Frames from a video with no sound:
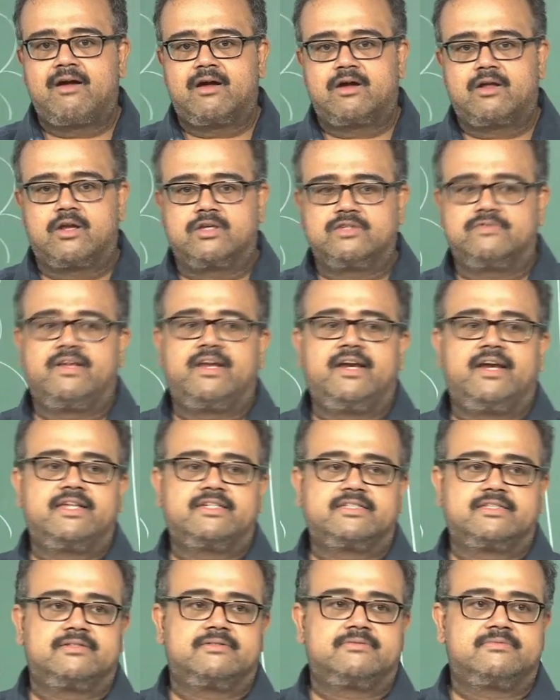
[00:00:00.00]
cross
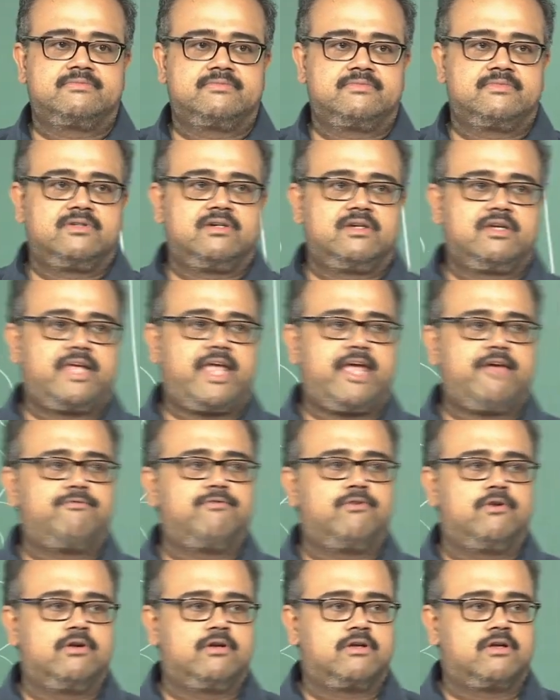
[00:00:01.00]
validation,
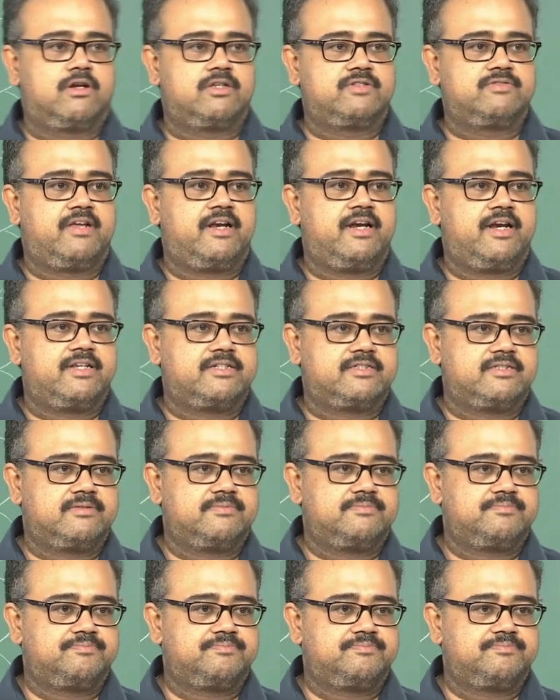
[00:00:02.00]
k-fold cross validation.